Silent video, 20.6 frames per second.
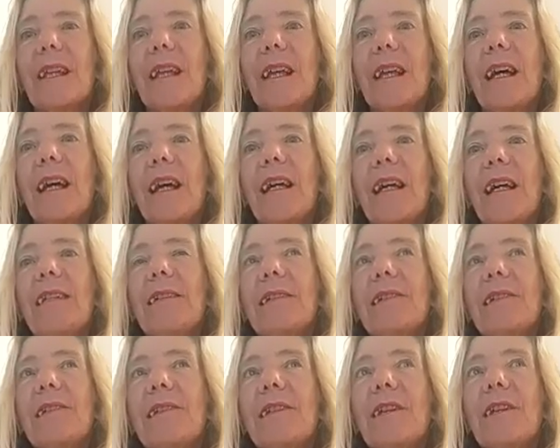And
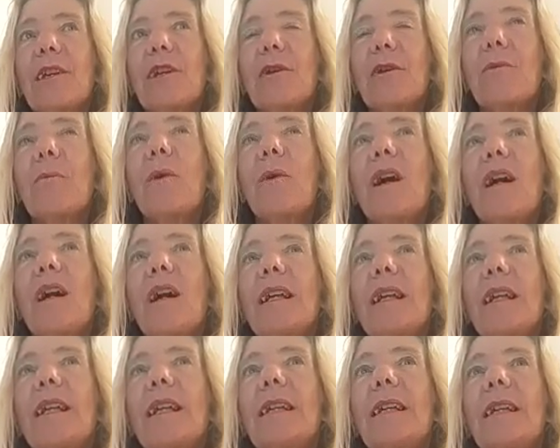
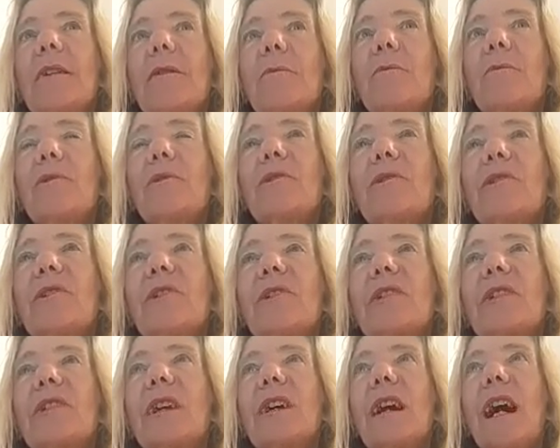why would
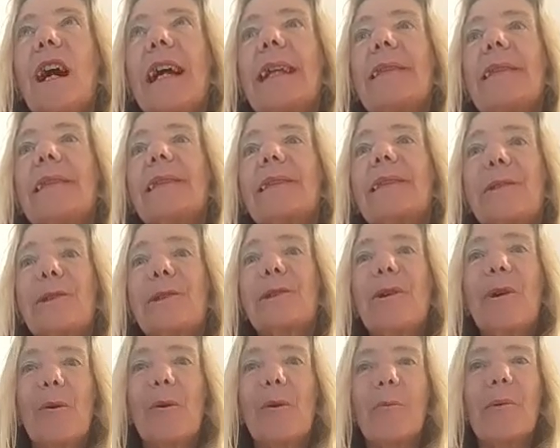I
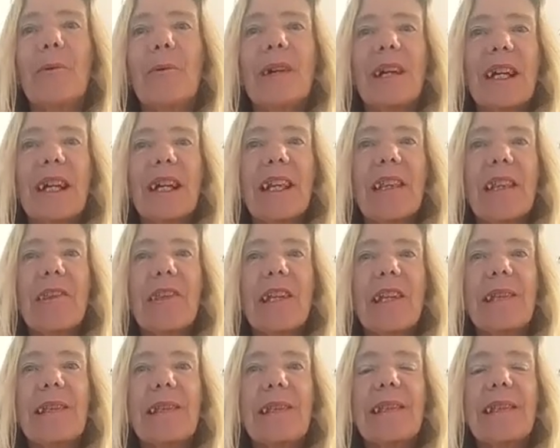stop
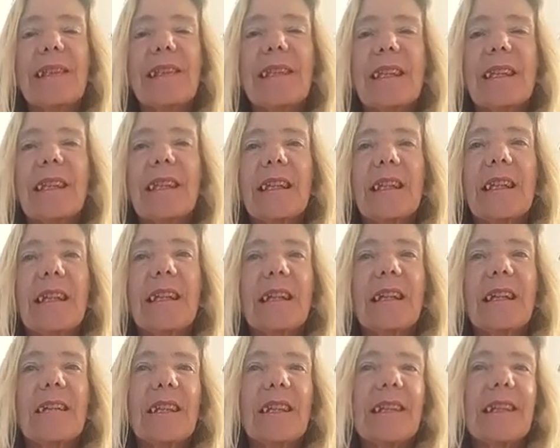this,
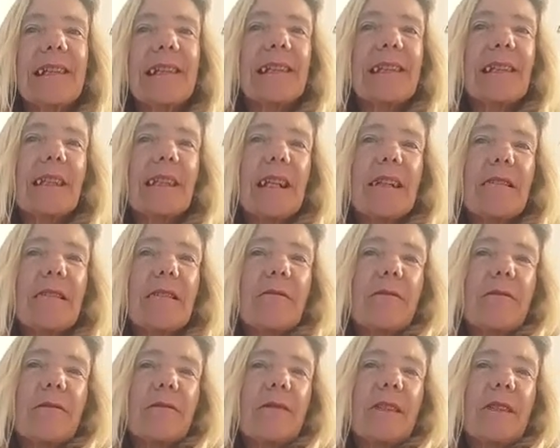this,
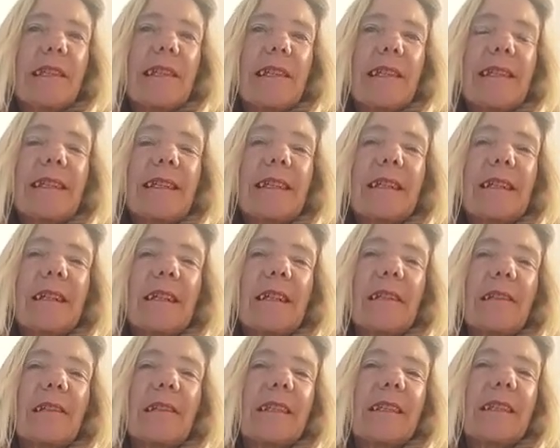this,
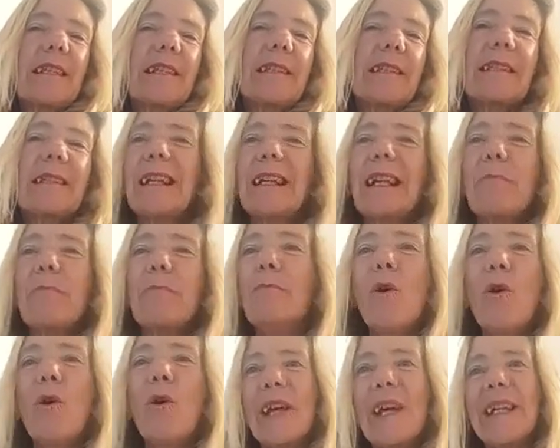this
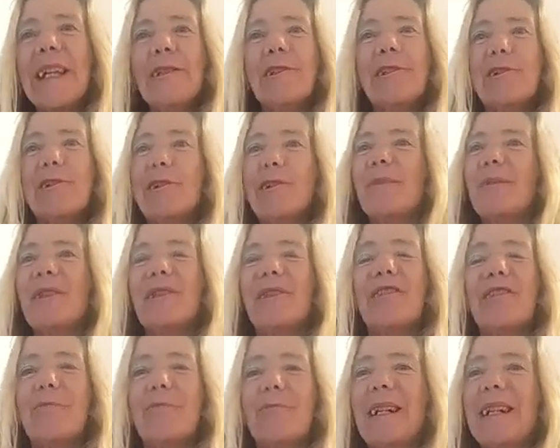more enjoyment
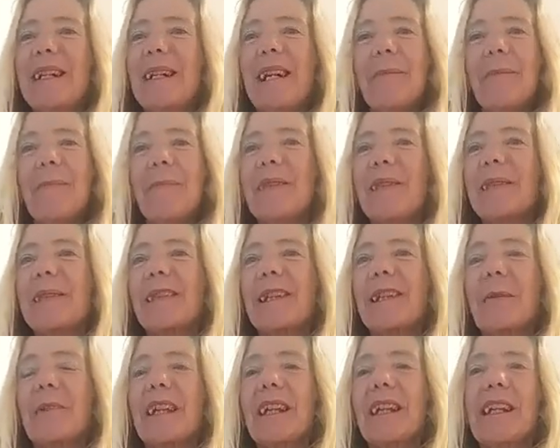of my life that's
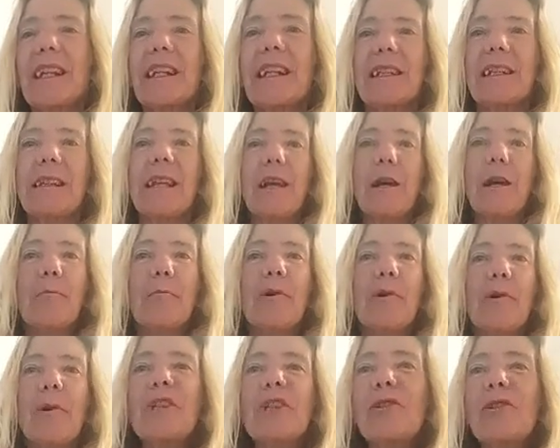coming in,
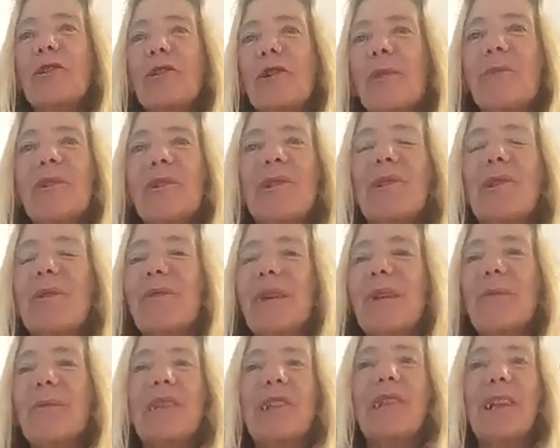more enjoyment of
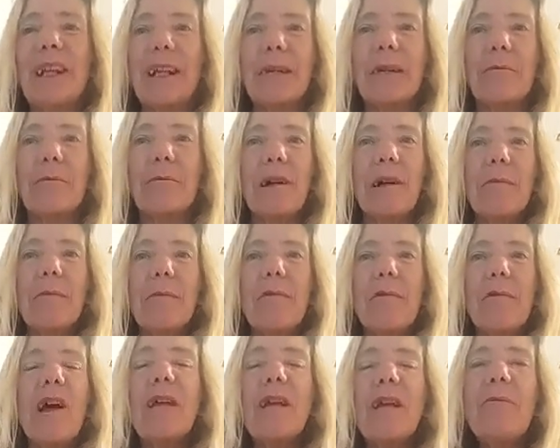everything? Why,
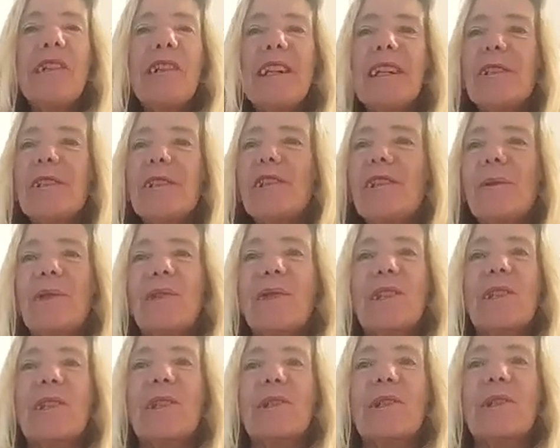why would I choose to
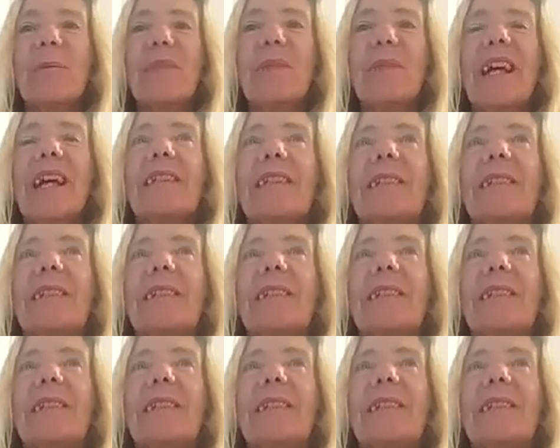stop that?